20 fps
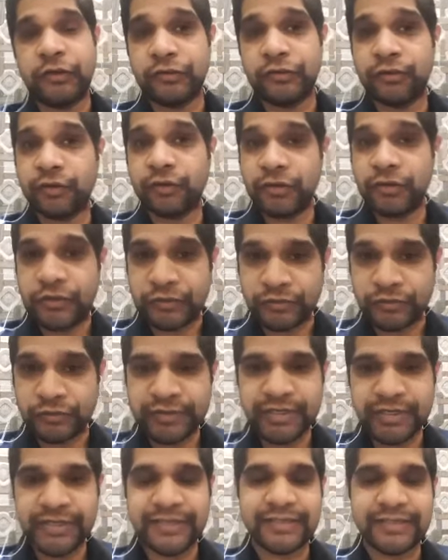
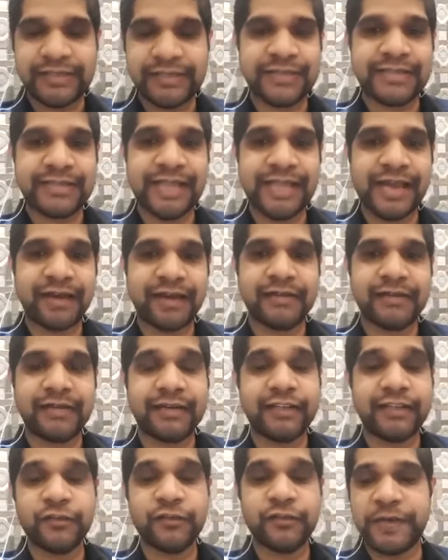Usually the salary
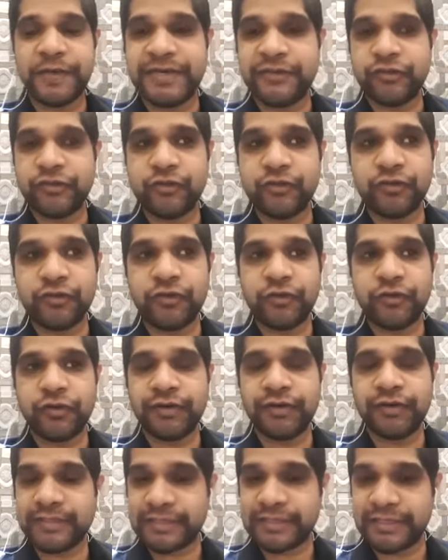that is based on your
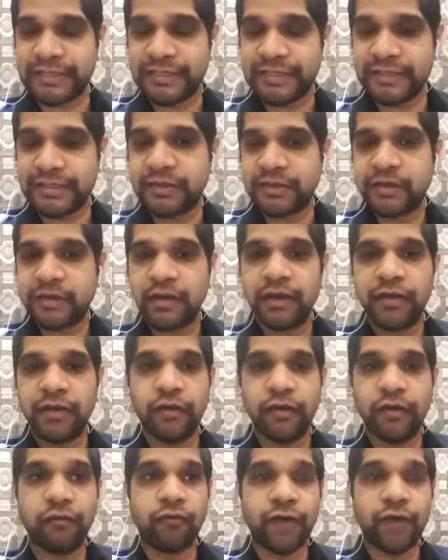skills,
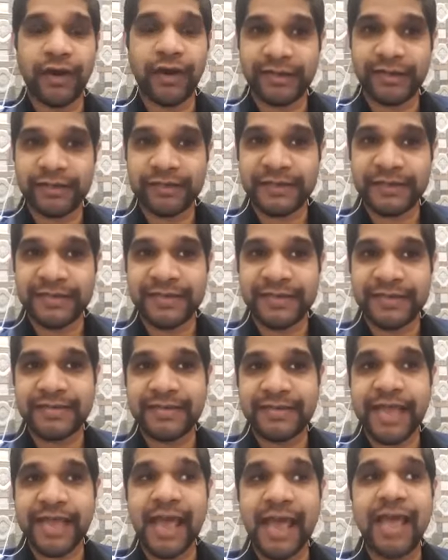your work
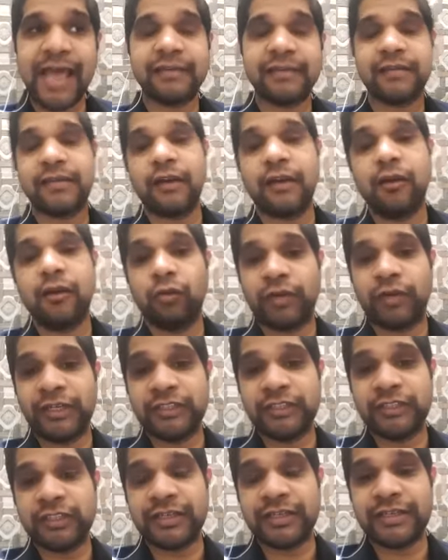experience, and the
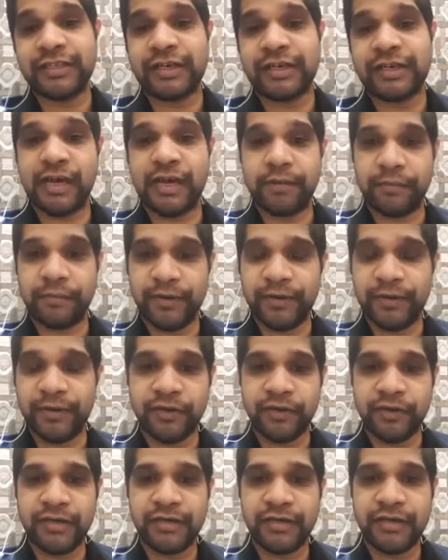location in the company
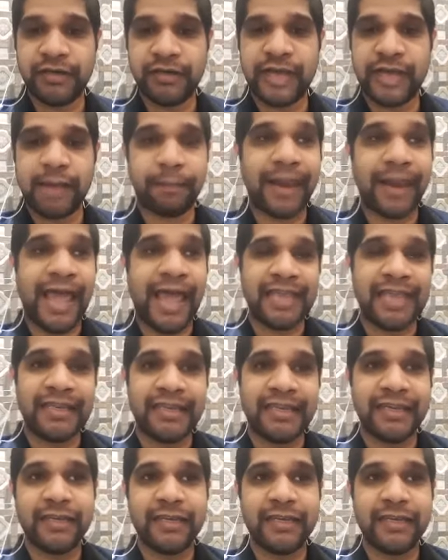you are
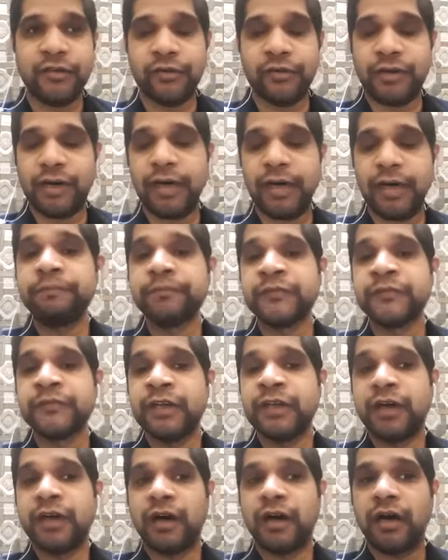applying in, you
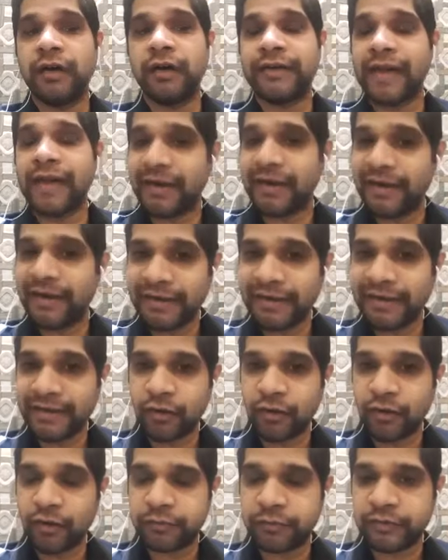are targeting
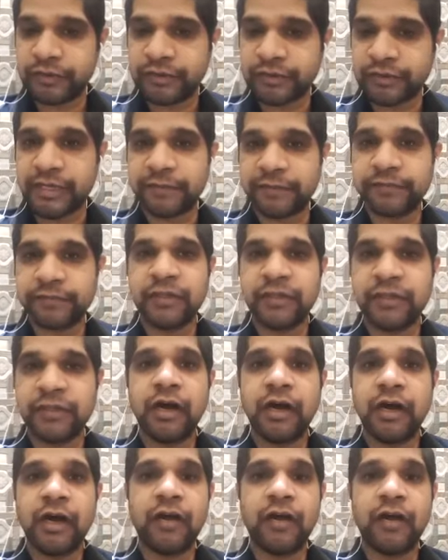an option there.
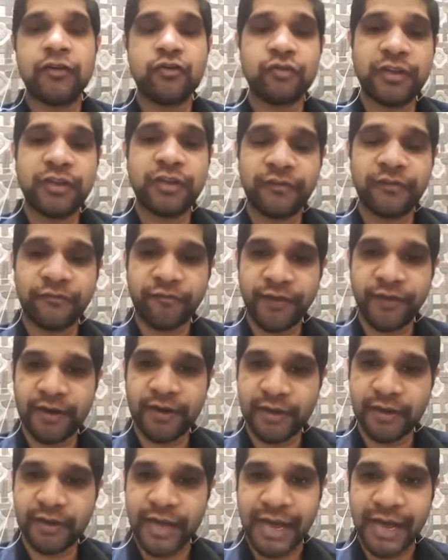To give a
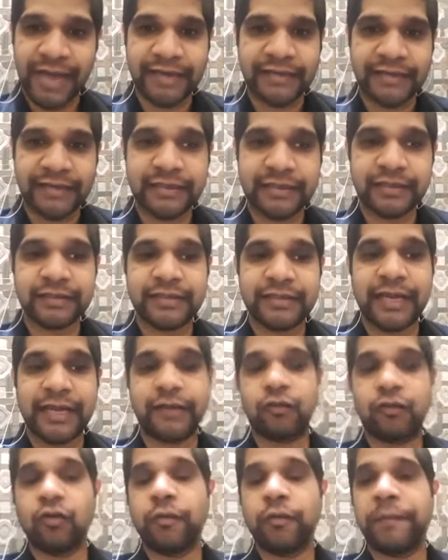fair idea, that
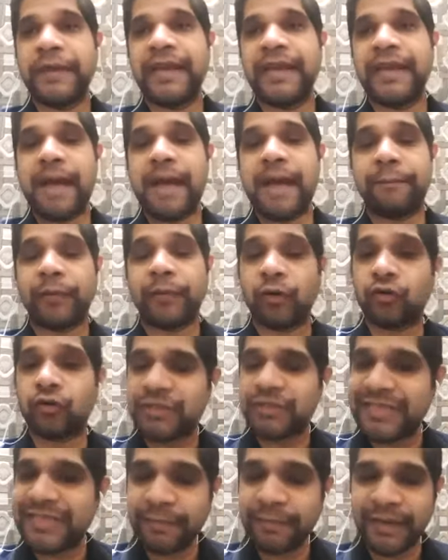could be
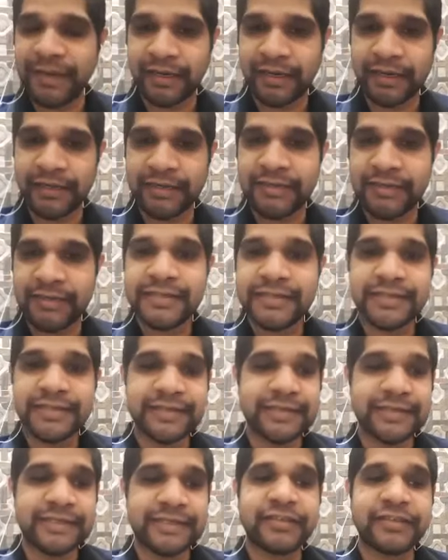approximately
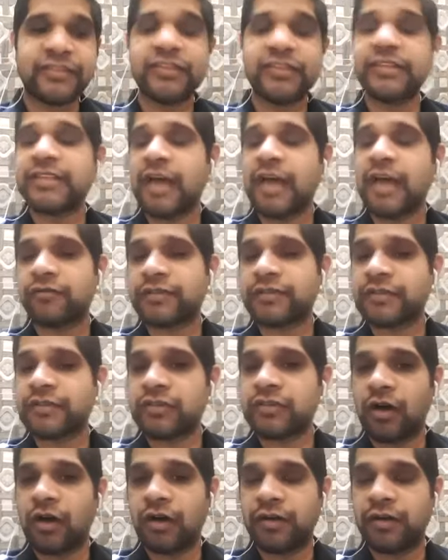
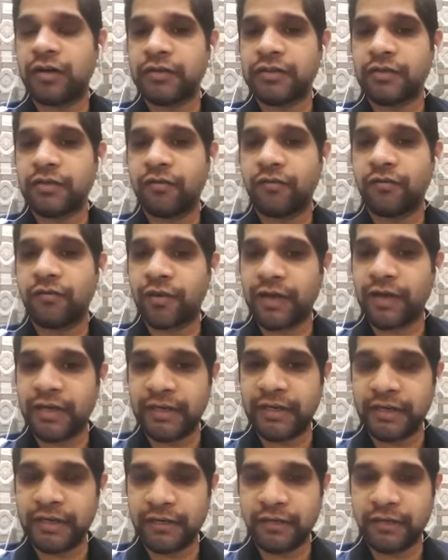$60,000 for a
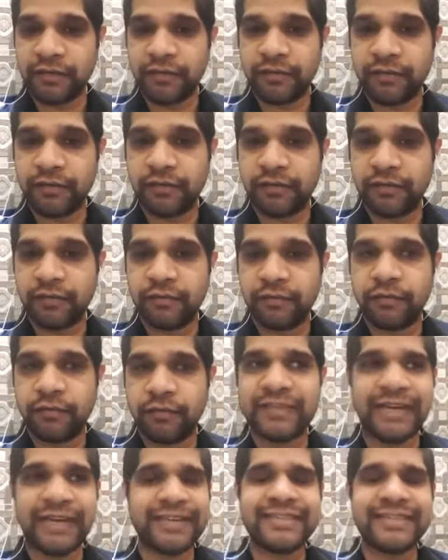year.
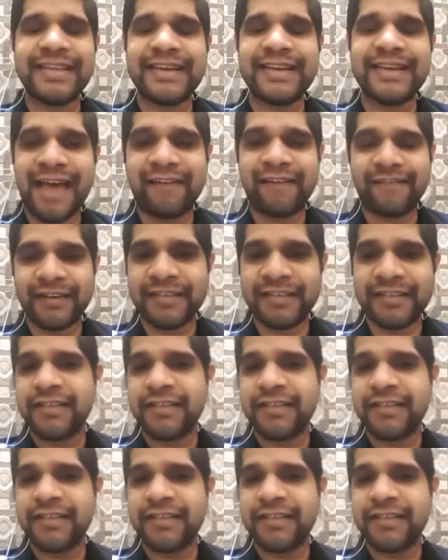That is an average.